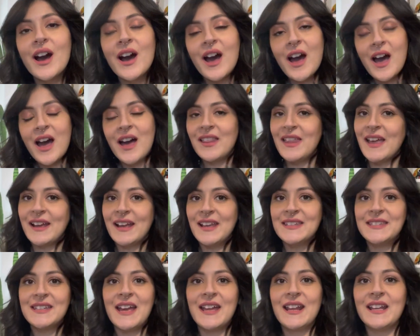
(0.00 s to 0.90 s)
Like I
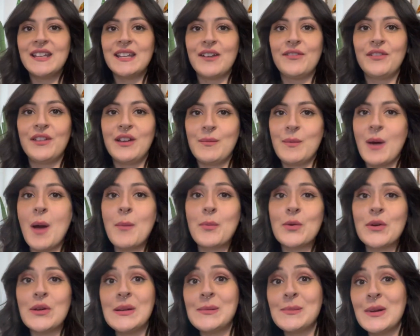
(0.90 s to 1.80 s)
said, I definitely am
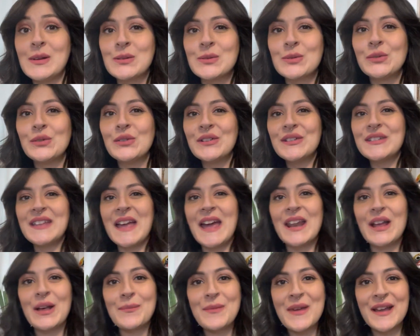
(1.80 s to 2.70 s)
upgrading my tools,
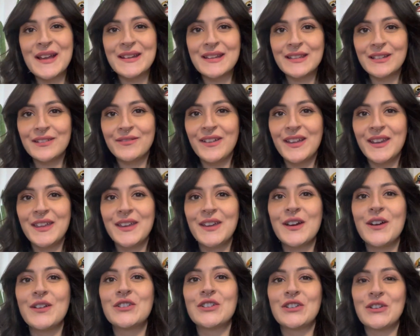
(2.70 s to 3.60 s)
and I'll make another
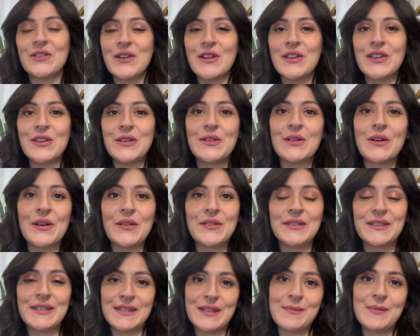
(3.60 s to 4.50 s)
video showing you
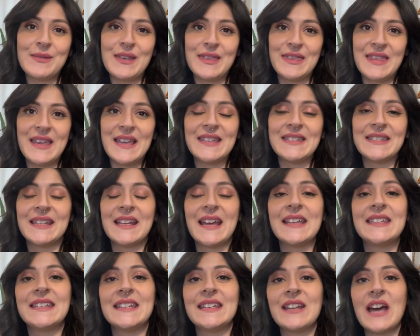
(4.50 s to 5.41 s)
on some of the things that I
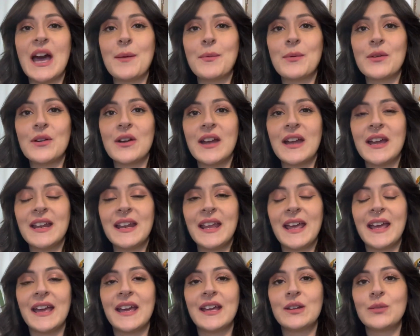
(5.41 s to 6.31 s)
did upgrade
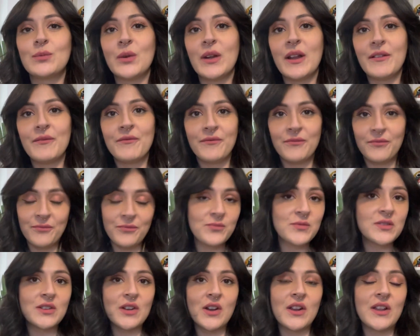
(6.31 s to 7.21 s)
and what I'm
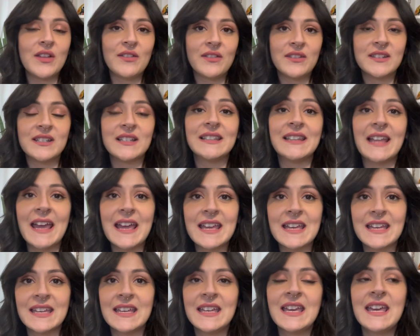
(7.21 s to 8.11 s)
starting to
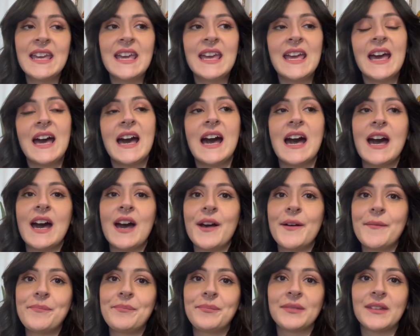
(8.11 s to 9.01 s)
like,
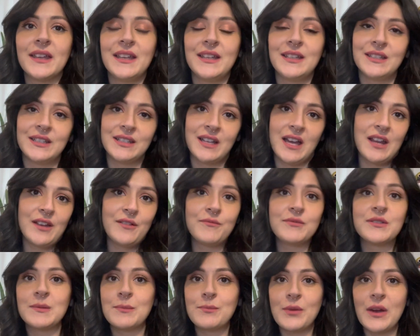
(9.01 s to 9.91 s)
and kind of
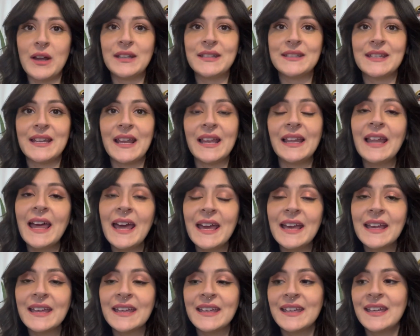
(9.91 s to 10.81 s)
some brands that I
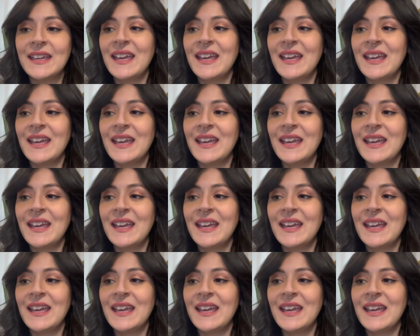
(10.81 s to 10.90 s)
like.